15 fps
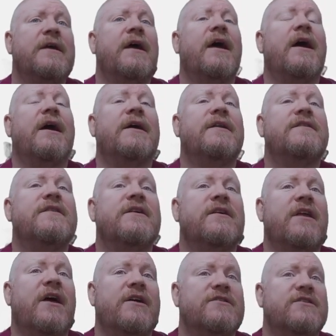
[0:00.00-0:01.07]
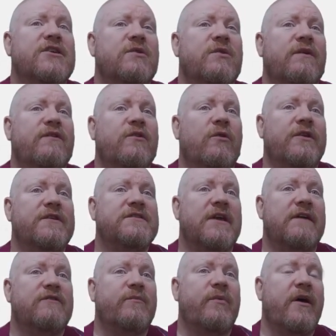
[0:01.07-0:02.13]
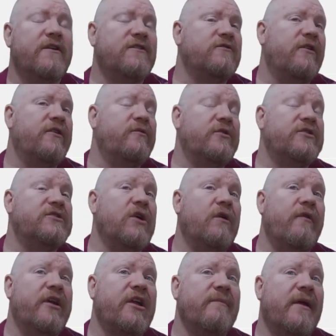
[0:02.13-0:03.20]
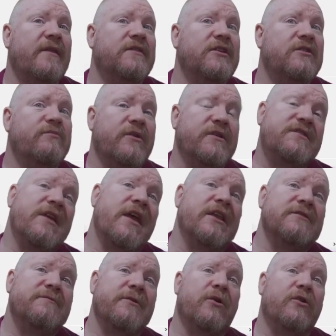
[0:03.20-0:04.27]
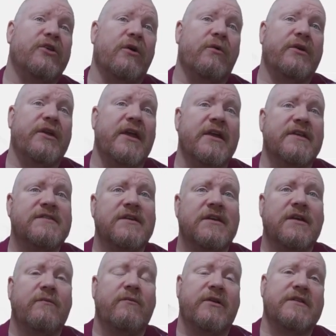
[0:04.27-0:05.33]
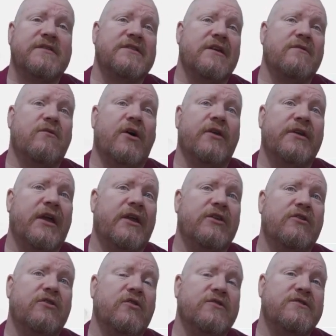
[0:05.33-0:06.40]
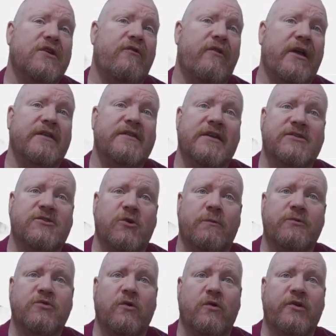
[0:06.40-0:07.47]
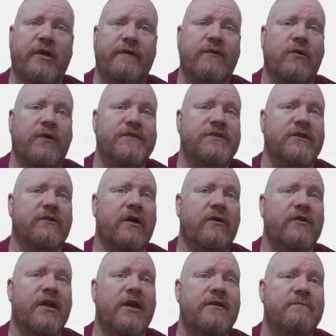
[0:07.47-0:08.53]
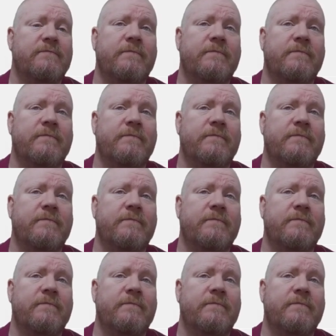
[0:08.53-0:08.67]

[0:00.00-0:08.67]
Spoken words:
And it'll ask you if you want to save the password, which is not recommended, but seeing as we all know what it is, we can say 1. And you can also create a desktop shortcut if you want. So OK.